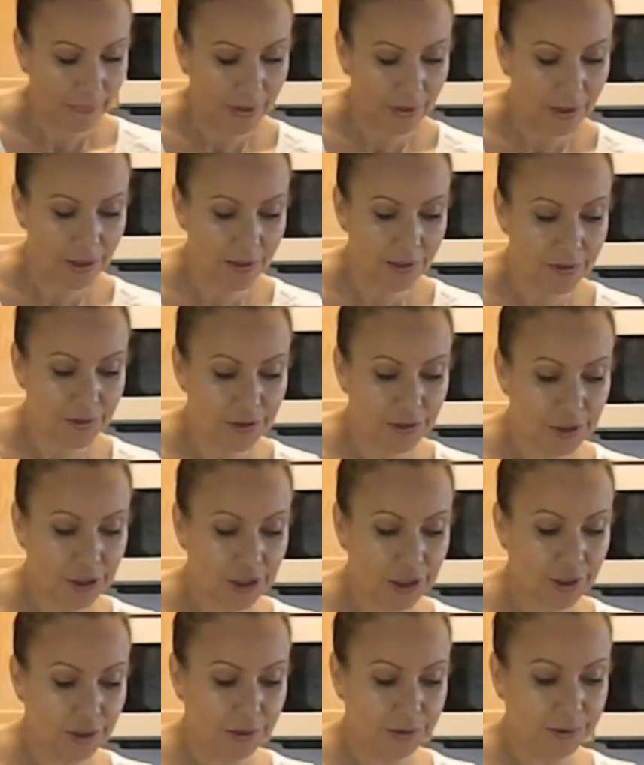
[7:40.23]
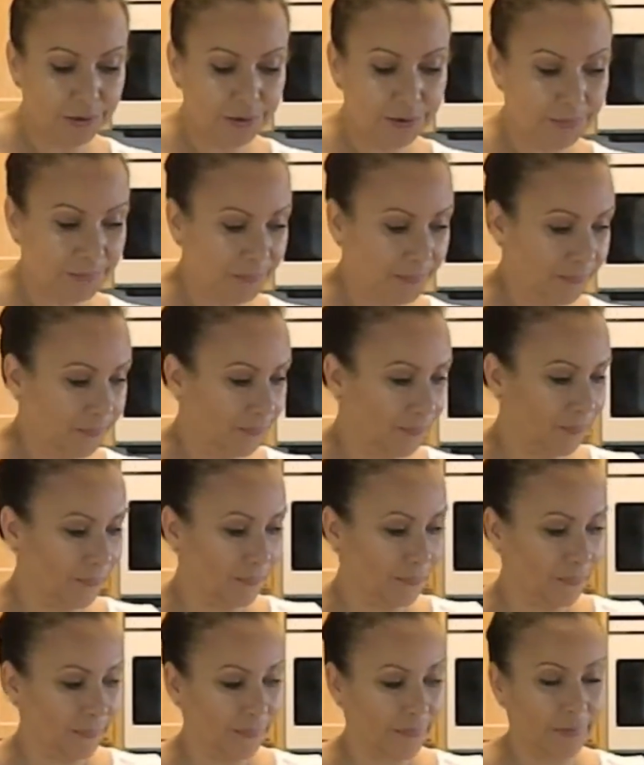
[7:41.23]
There's 2.
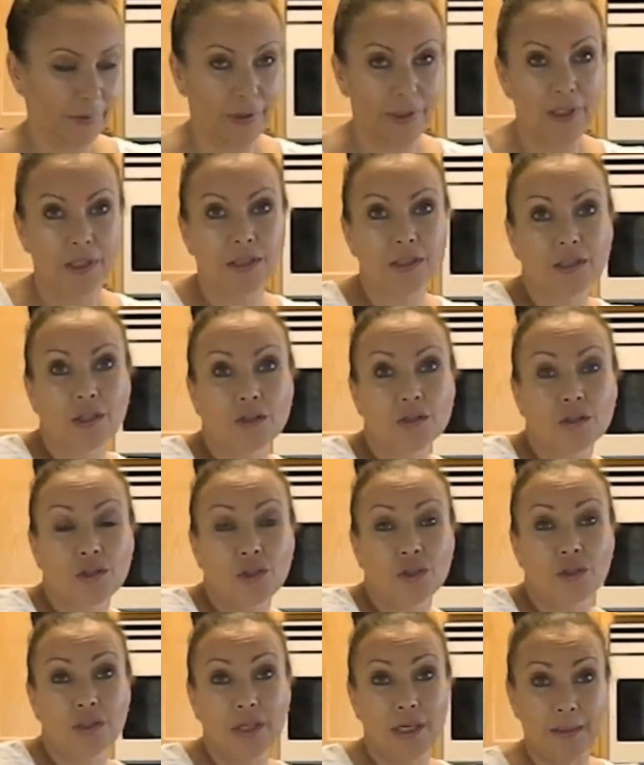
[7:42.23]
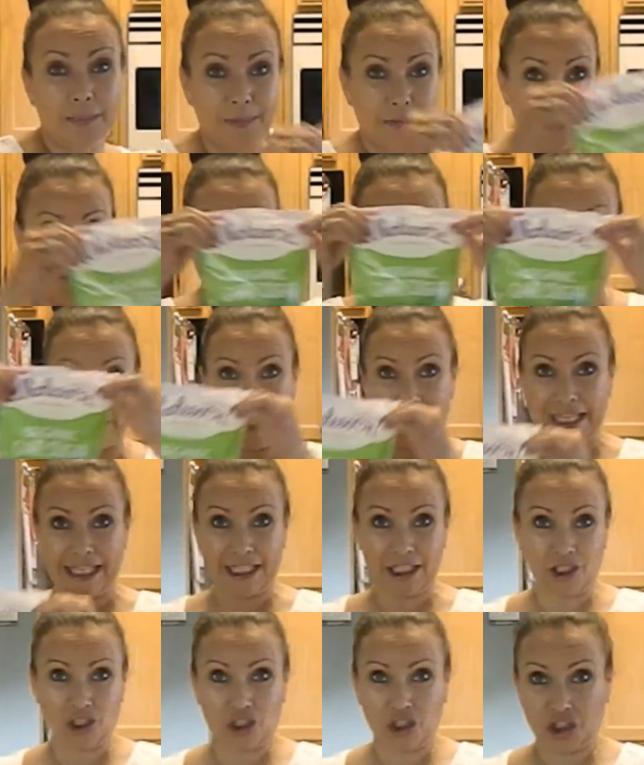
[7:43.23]
So 2 cups of
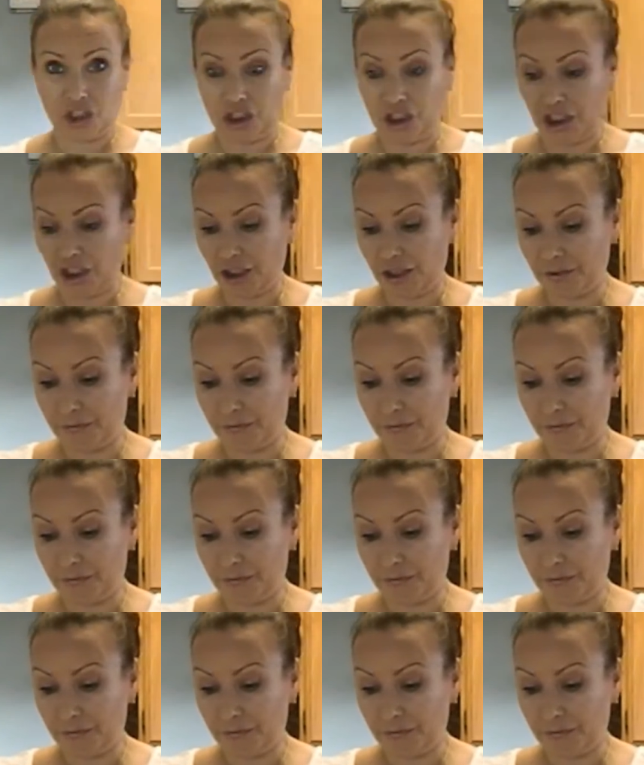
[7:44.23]
organic sugar.